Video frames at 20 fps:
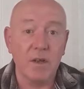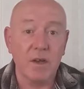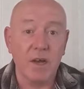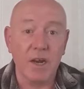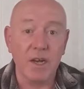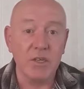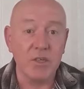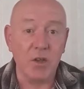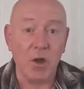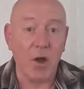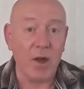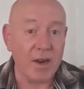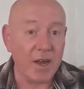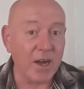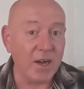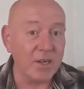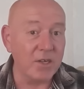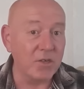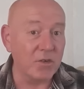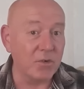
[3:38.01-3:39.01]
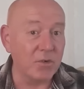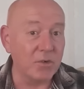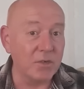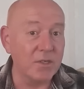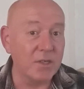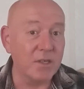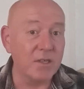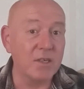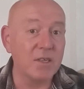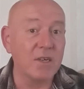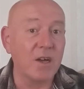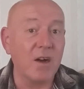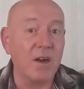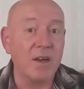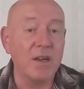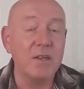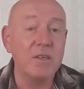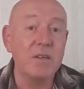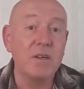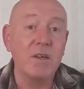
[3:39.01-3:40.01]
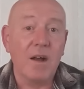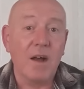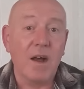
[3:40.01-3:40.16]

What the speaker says: and it's not an eyesore to the site,